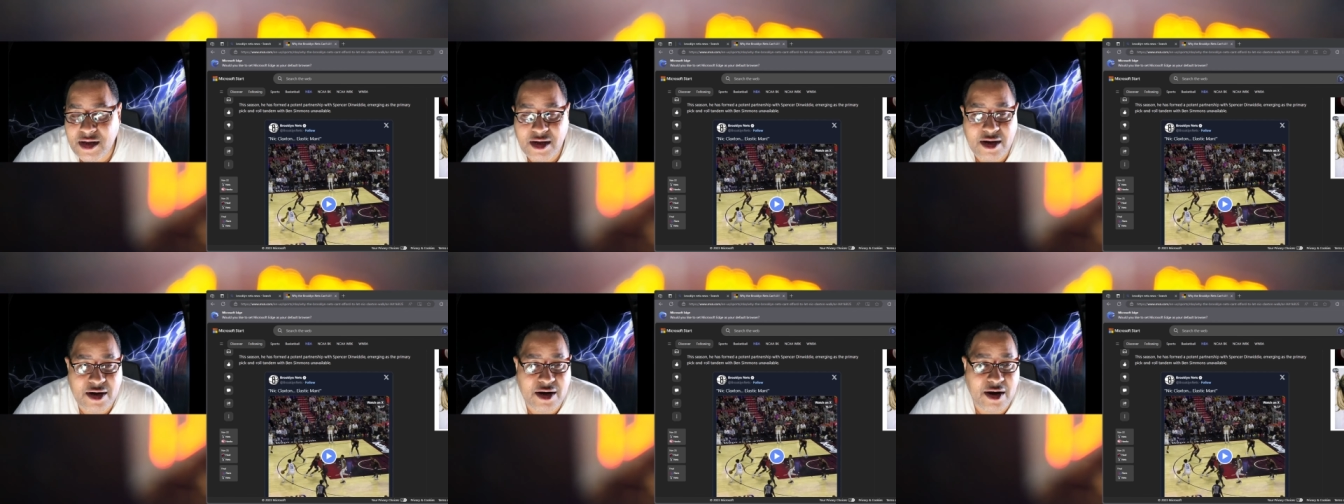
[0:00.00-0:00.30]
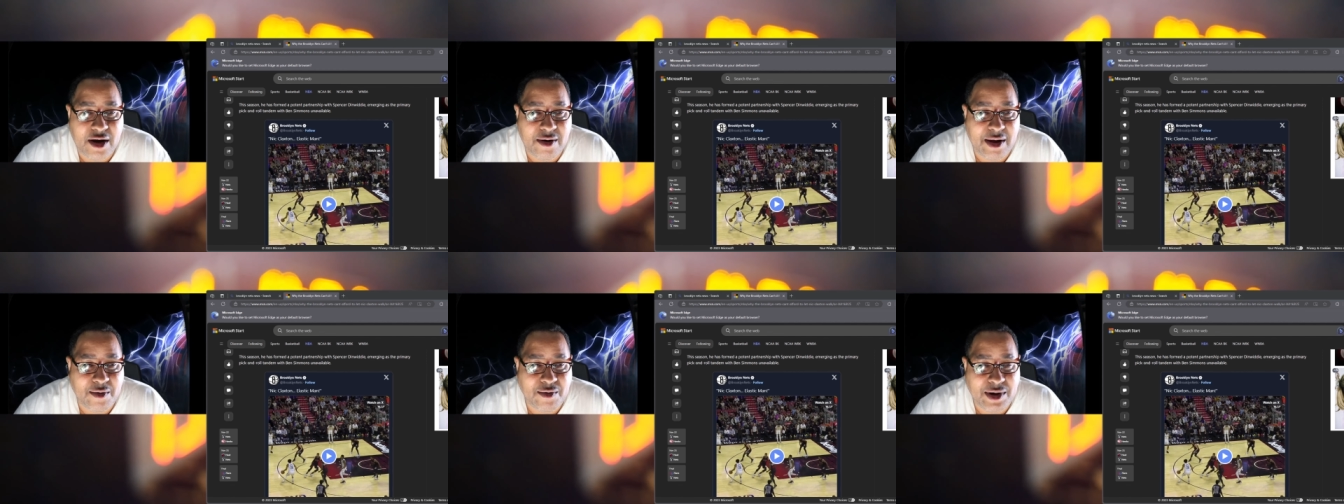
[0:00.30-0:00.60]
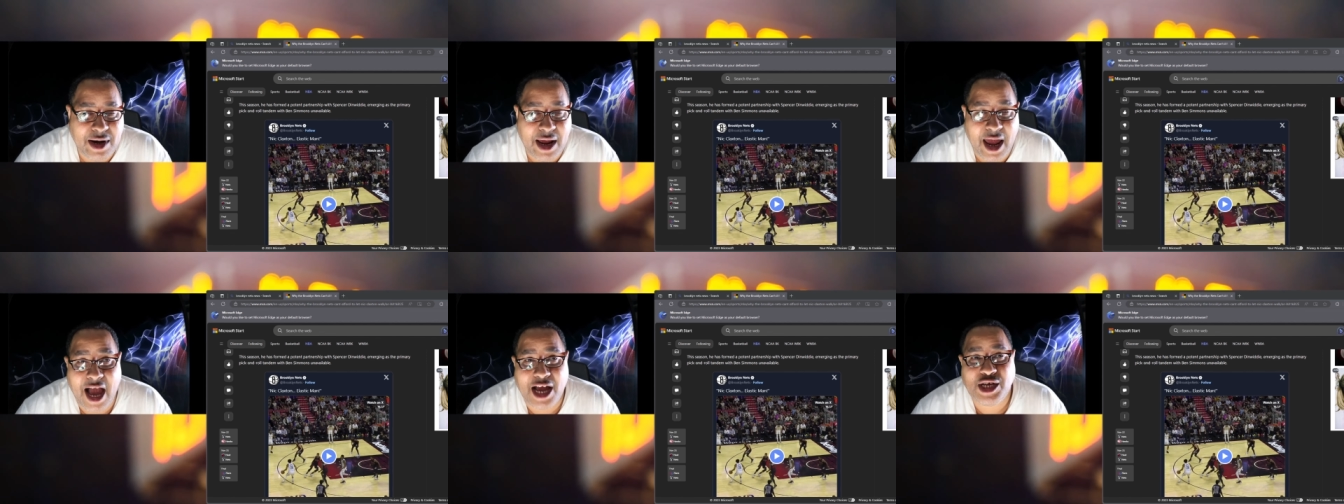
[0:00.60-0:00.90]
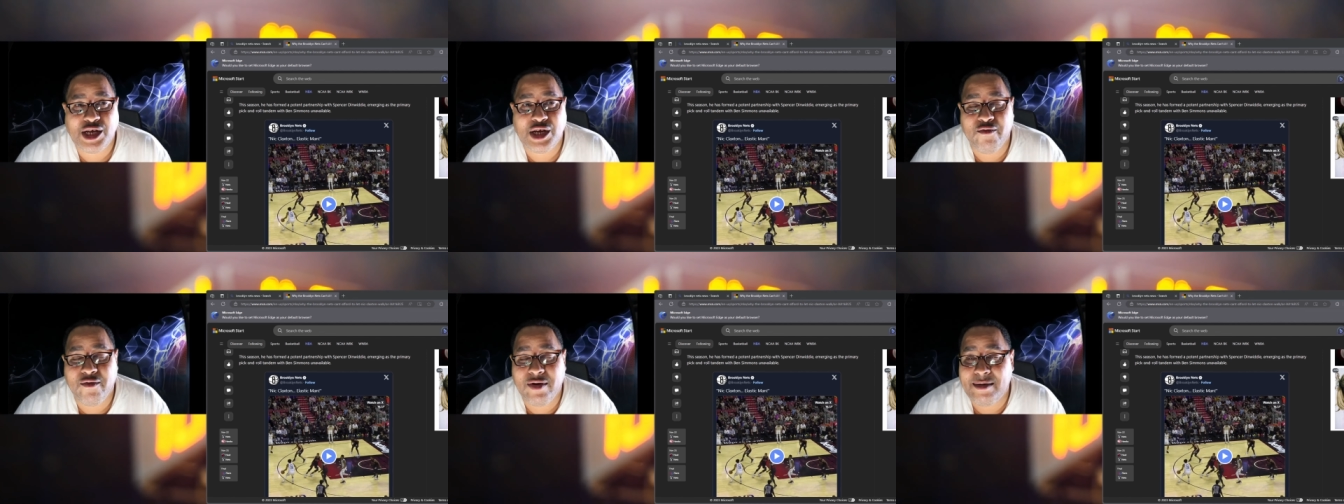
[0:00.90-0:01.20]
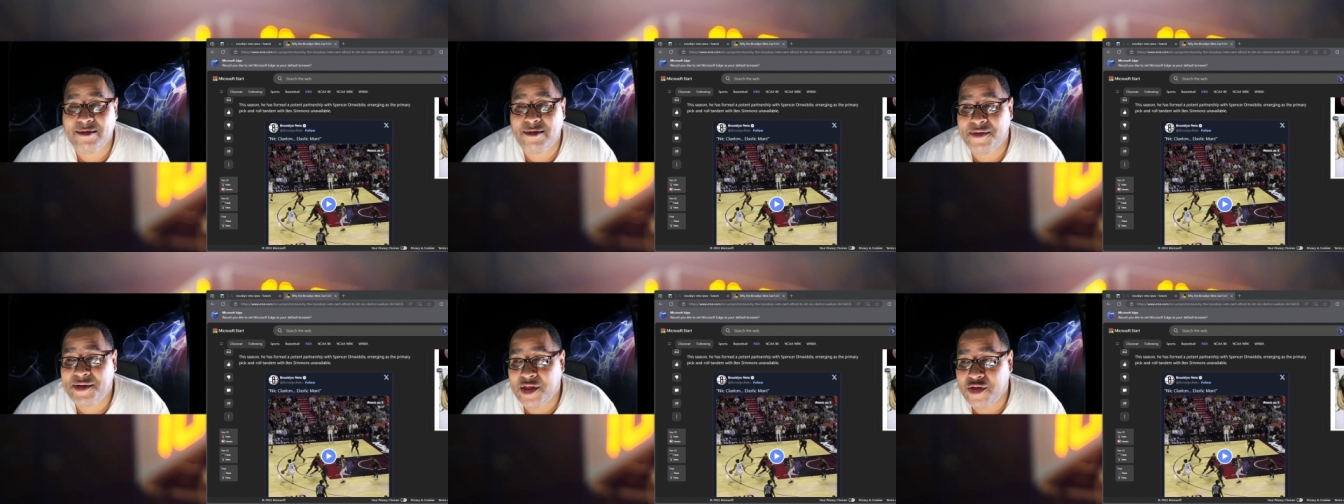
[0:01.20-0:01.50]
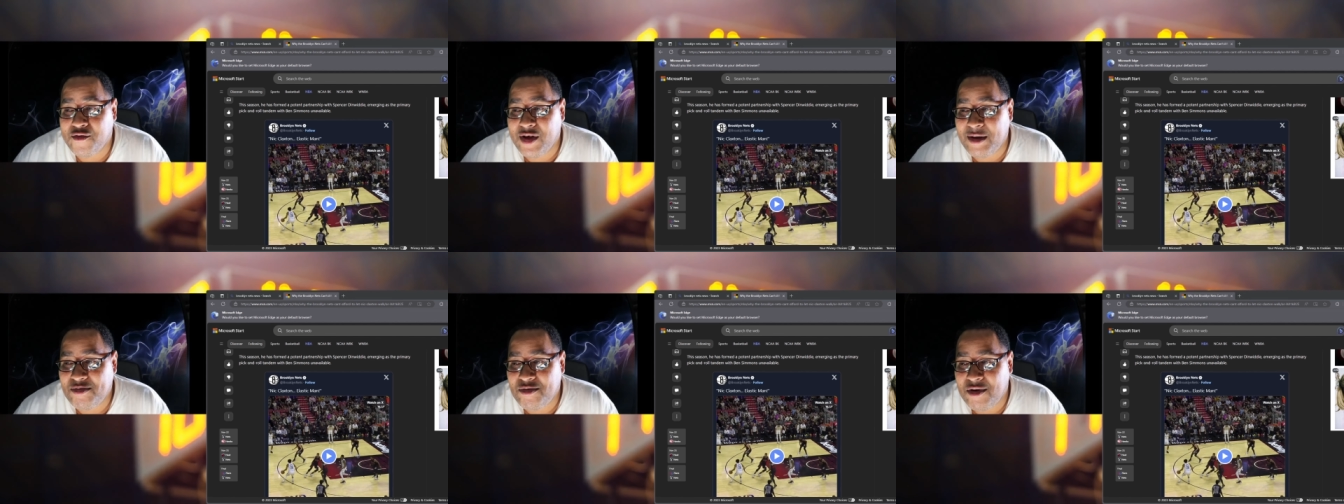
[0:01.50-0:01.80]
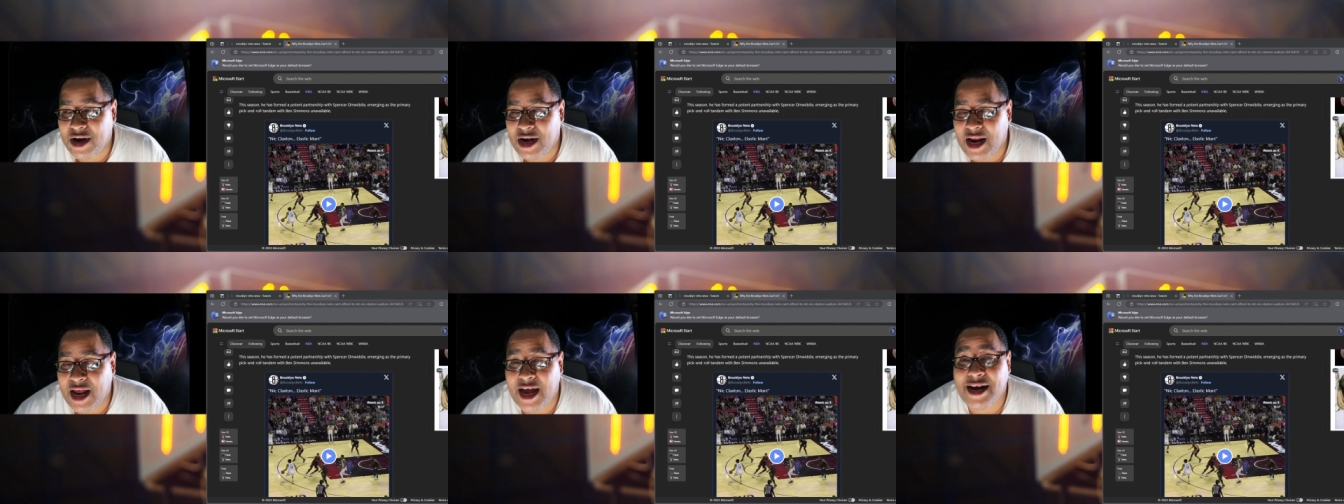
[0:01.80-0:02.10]
you know, like when they actually run him off the three
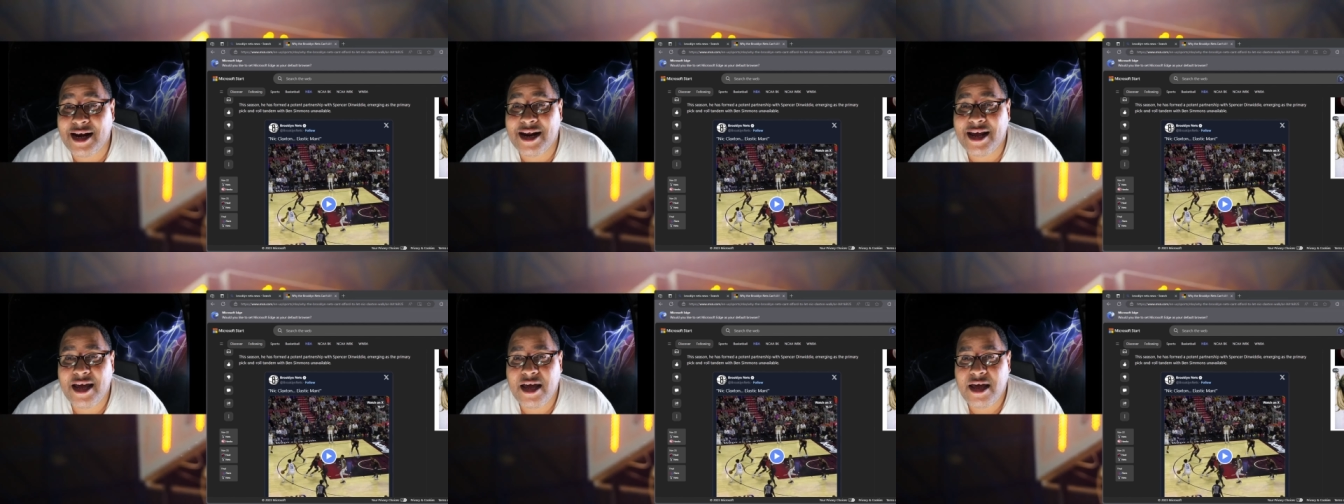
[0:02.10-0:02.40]
point line.